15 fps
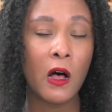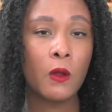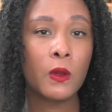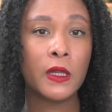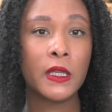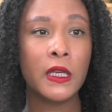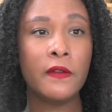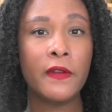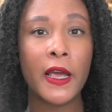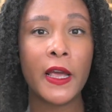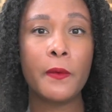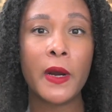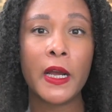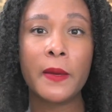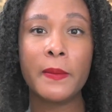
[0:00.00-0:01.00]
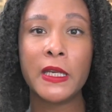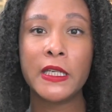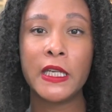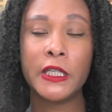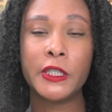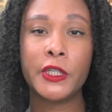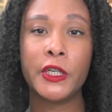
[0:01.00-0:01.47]
I'll leave a
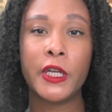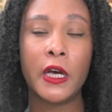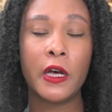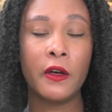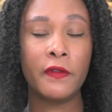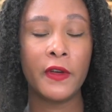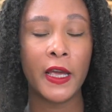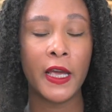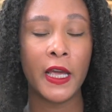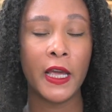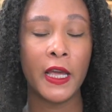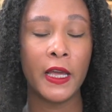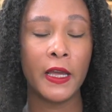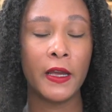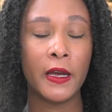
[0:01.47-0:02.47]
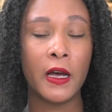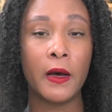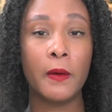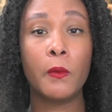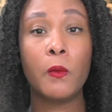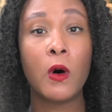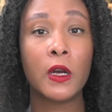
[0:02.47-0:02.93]
recommendation of a
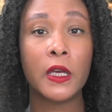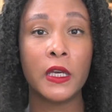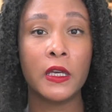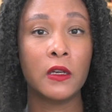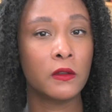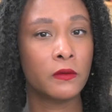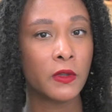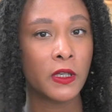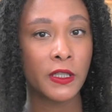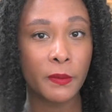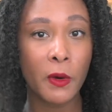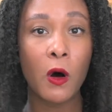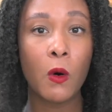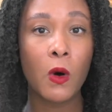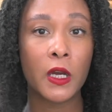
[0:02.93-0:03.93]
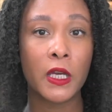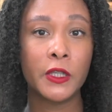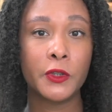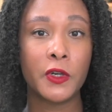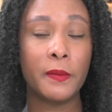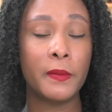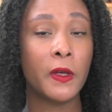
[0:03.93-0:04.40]
small
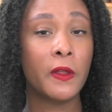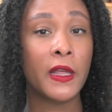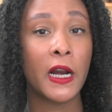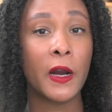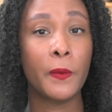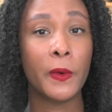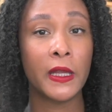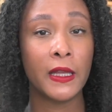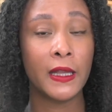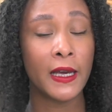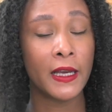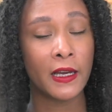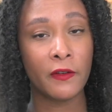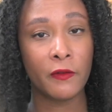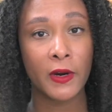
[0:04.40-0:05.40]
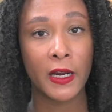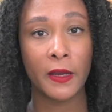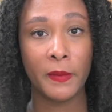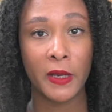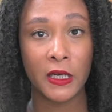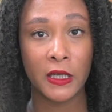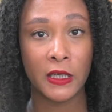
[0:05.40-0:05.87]
walking treadmill that I really like. I've
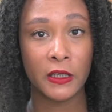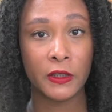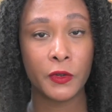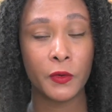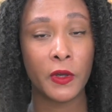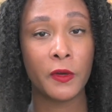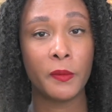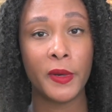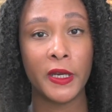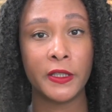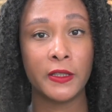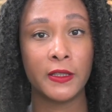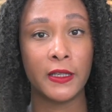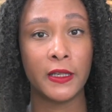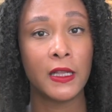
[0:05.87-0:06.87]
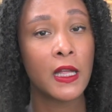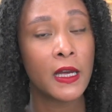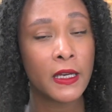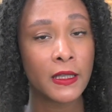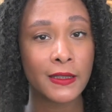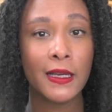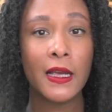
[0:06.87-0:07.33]
recommended it to other patients and
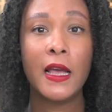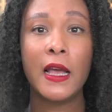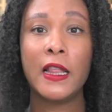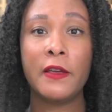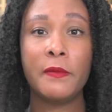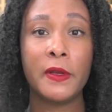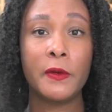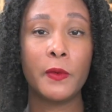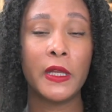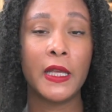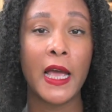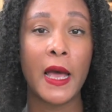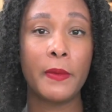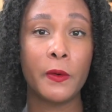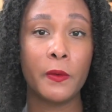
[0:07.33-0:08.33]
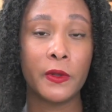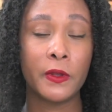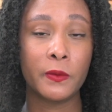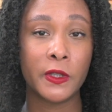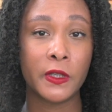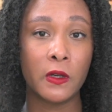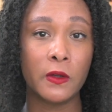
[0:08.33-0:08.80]
clients, and they've been really happy with
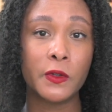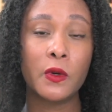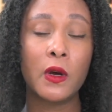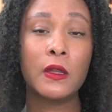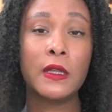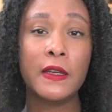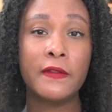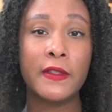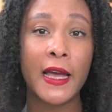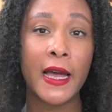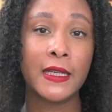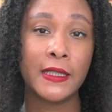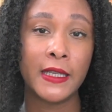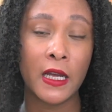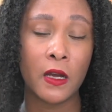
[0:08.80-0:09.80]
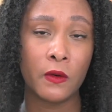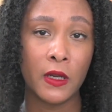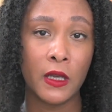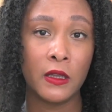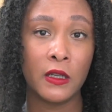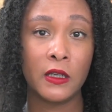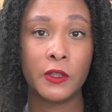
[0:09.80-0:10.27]
the results. So I'll leave that down
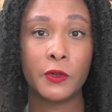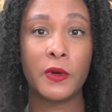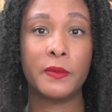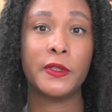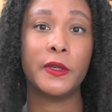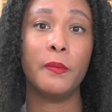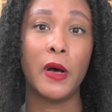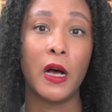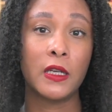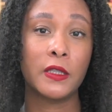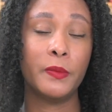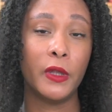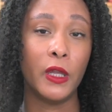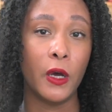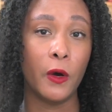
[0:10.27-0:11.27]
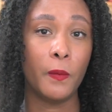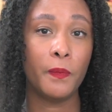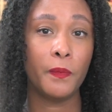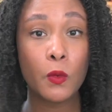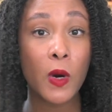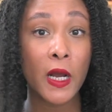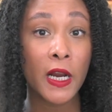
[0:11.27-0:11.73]
in the description box below.
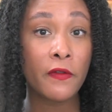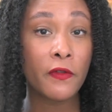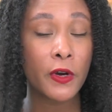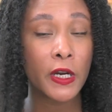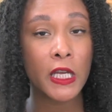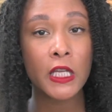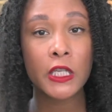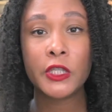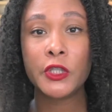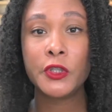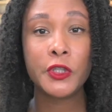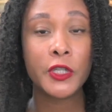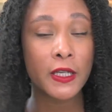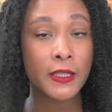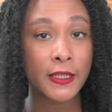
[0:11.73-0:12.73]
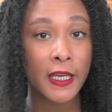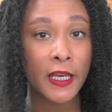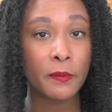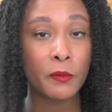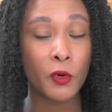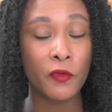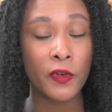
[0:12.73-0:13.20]
Whatever it is, just
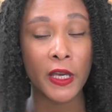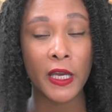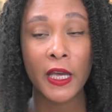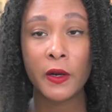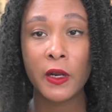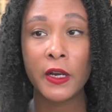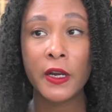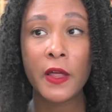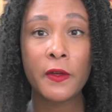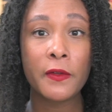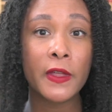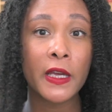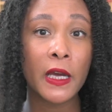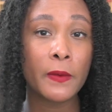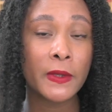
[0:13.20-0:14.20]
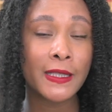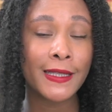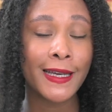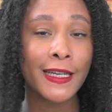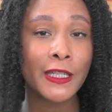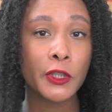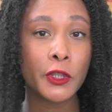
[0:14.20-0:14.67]
get moving. And another thing I would
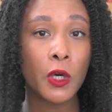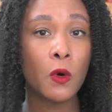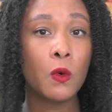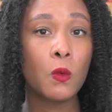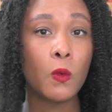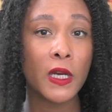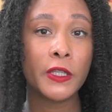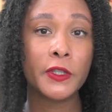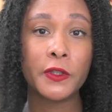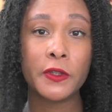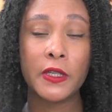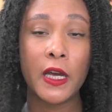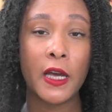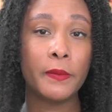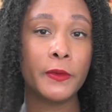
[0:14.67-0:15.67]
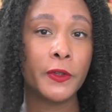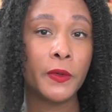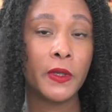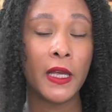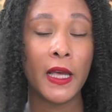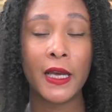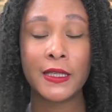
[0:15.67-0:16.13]
say, don't waste your time
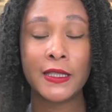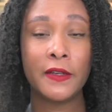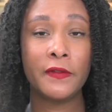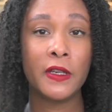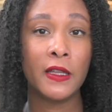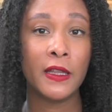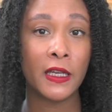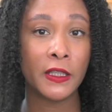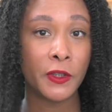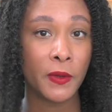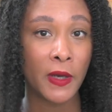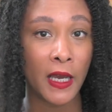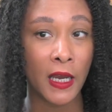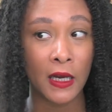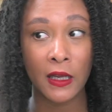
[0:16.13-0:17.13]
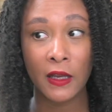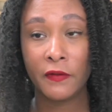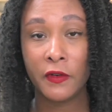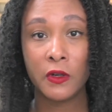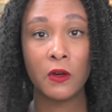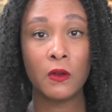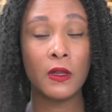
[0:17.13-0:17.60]
doing an activity that you hate.
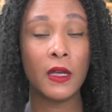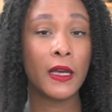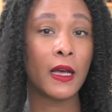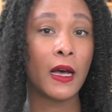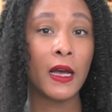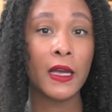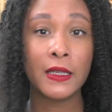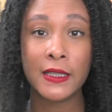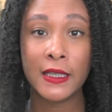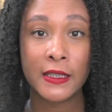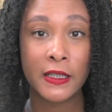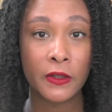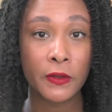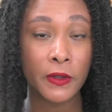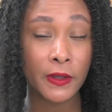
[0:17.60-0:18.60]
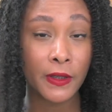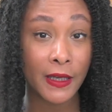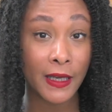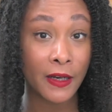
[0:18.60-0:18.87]
If you don't like high intensity